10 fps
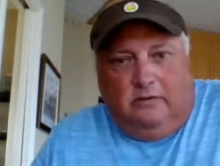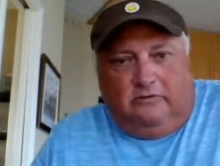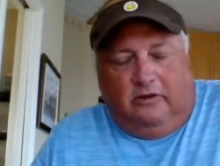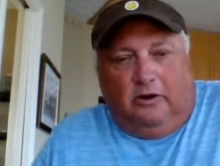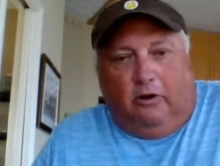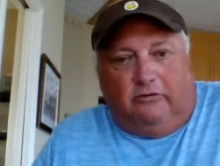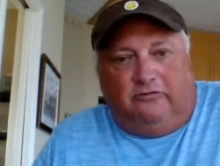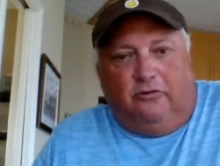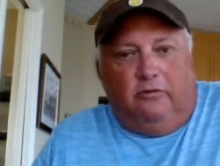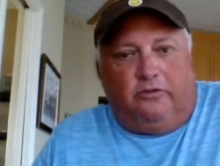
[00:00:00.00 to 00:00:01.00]
you know, the
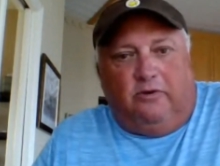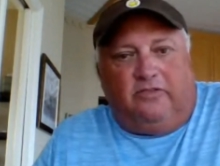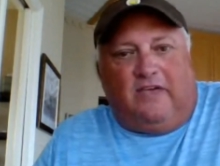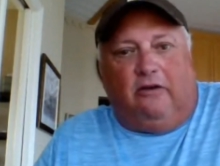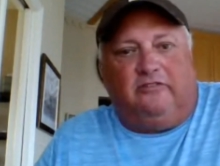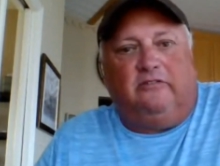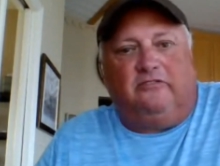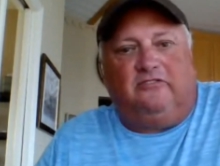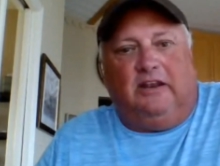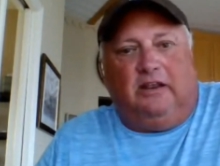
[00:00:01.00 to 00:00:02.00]
two and 3,000
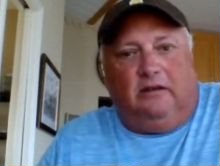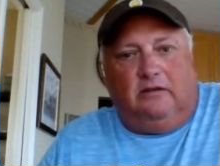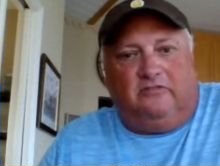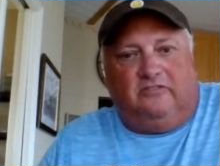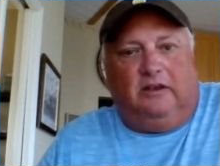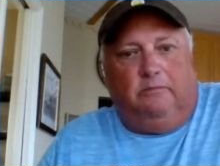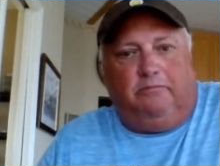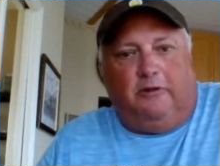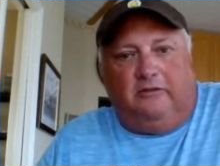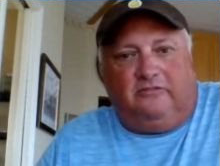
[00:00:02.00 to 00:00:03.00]
seat, seat
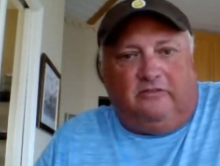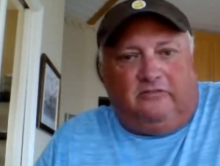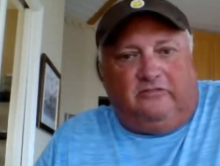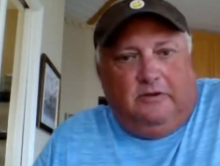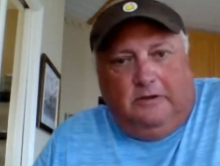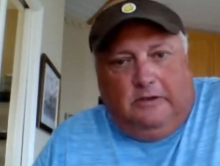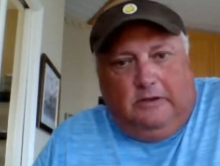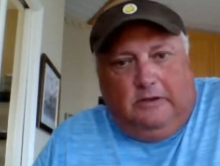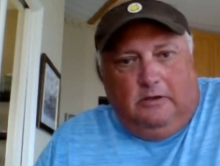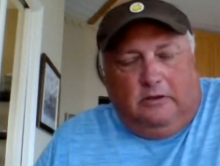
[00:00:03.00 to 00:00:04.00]
places,
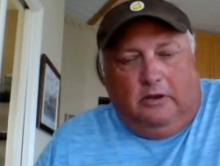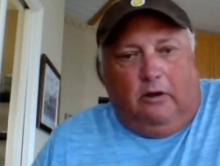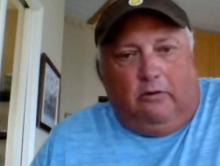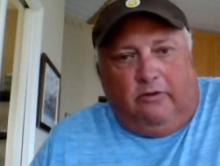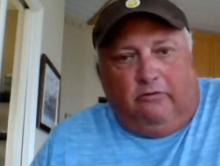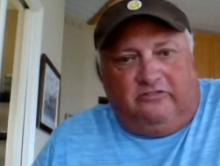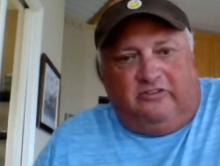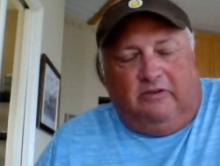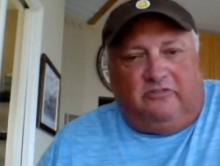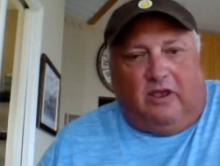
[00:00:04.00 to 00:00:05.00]
you know, there
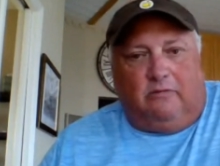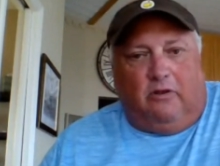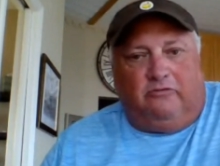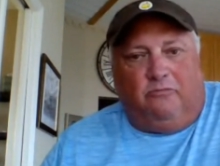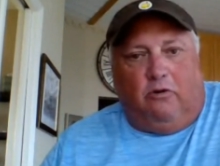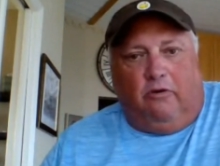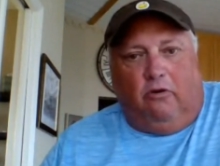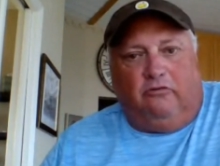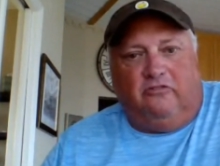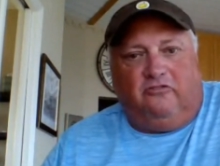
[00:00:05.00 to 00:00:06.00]
seems like there's more of
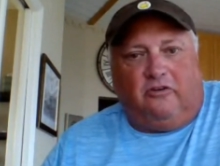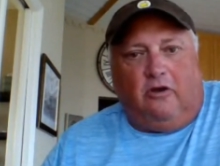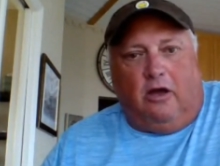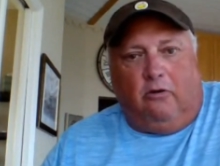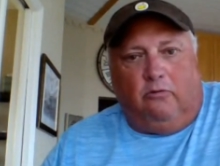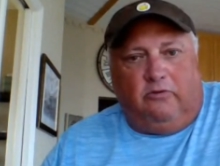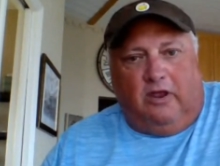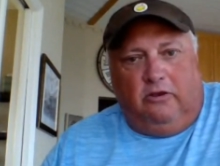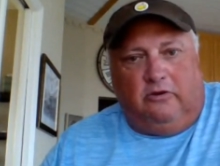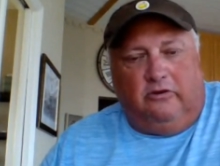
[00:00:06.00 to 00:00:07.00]
those in Chicago
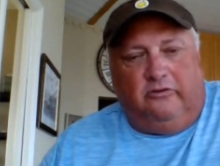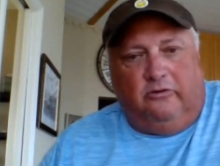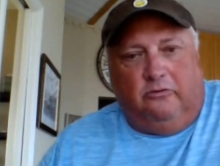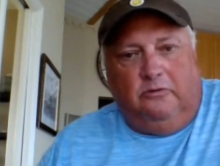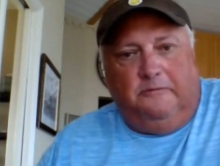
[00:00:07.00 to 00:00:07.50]
that you could do.